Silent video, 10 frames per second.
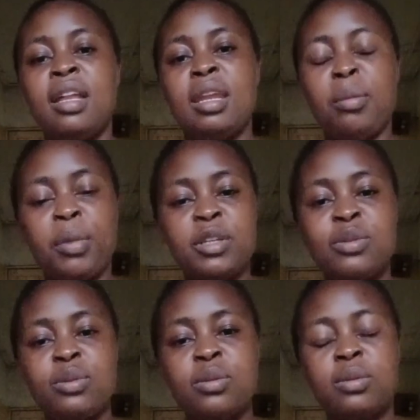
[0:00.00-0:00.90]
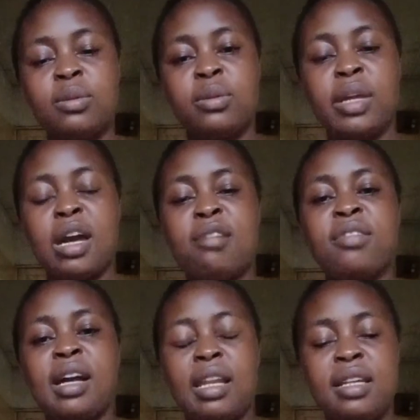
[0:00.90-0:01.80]
Number 2, we
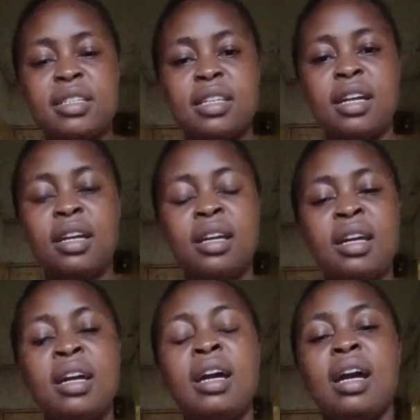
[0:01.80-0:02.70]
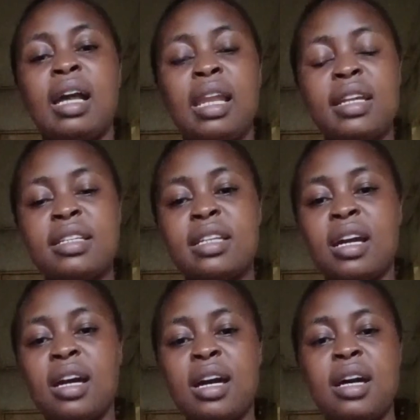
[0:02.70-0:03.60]
have calandria.
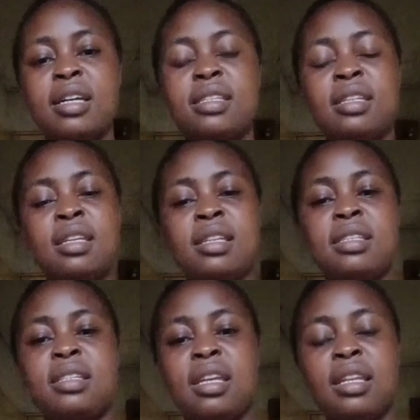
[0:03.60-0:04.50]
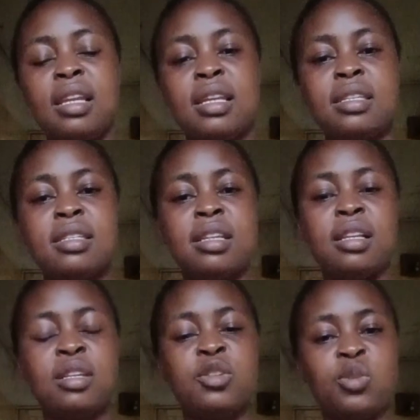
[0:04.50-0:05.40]
Calandria has stainless
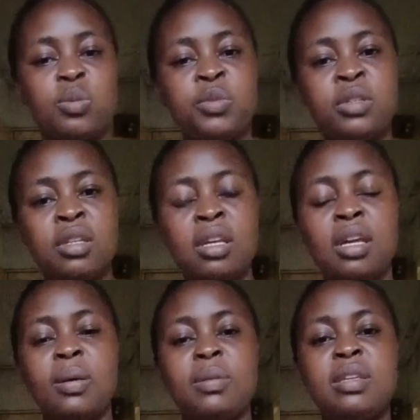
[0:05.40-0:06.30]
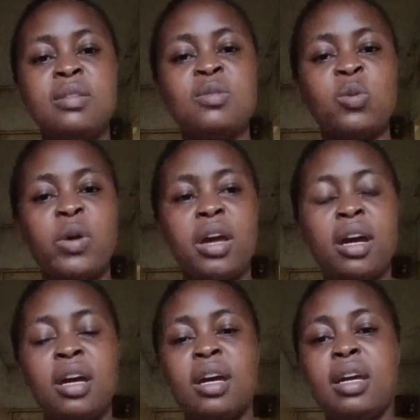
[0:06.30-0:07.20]
steel tubes. This is
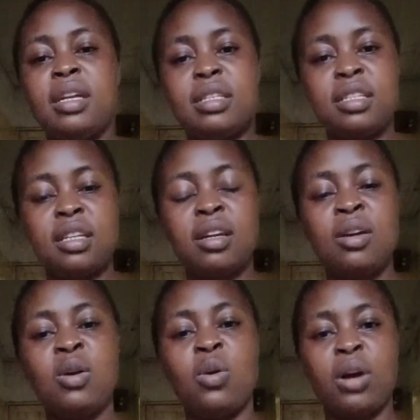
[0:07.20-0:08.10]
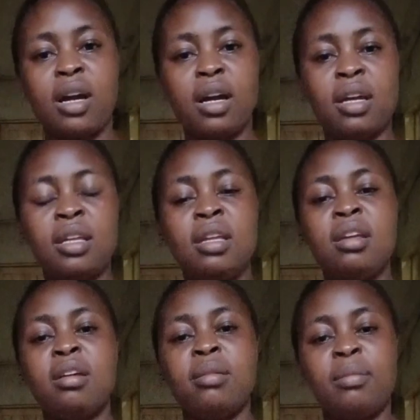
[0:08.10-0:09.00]
where heating occurs.
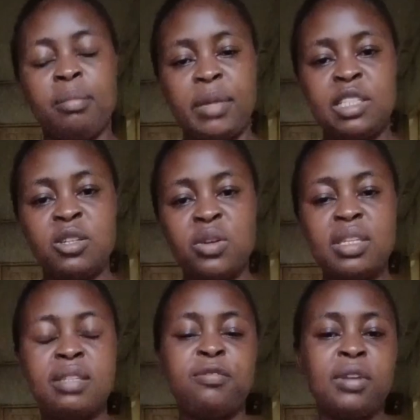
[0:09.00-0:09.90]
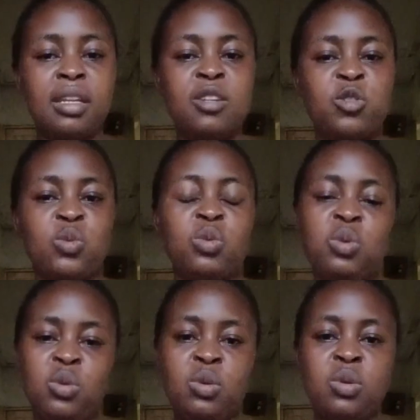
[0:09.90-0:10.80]
Material is fed
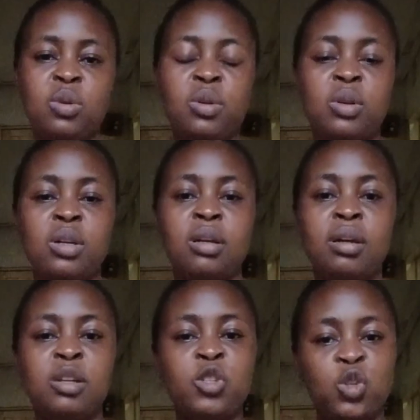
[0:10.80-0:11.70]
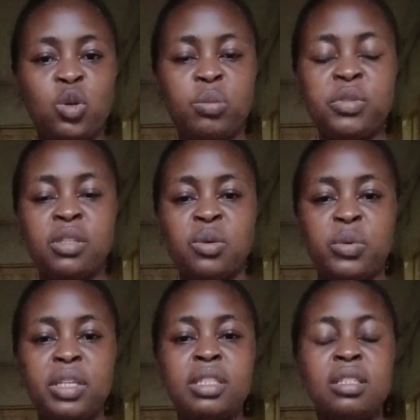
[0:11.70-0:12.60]
to tubes
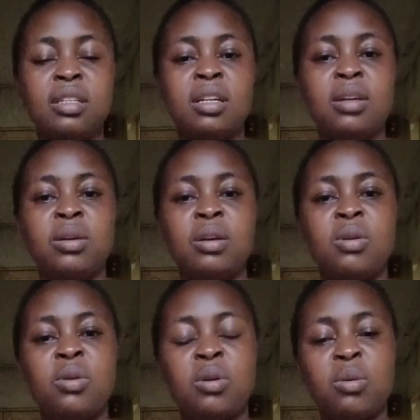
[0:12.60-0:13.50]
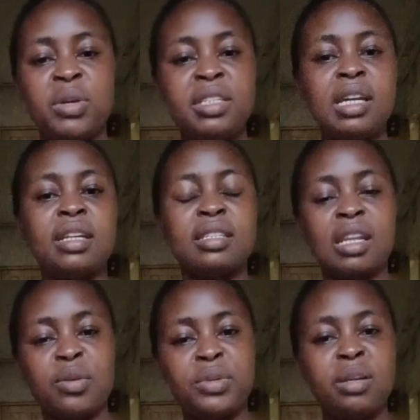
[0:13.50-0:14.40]
which are
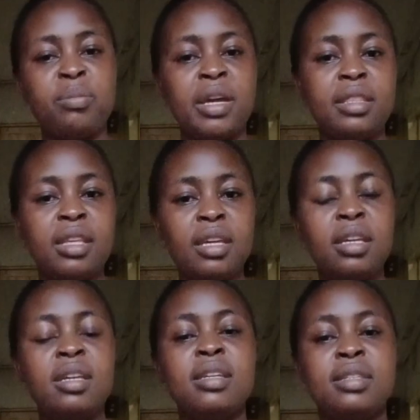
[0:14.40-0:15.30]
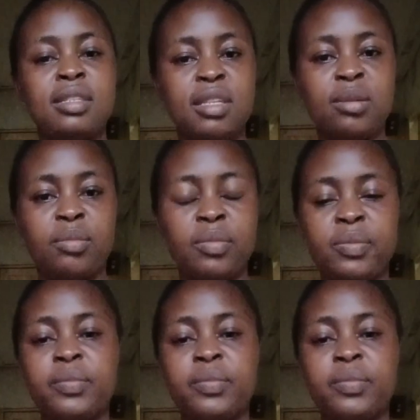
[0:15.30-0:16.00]
surrounded by the steam.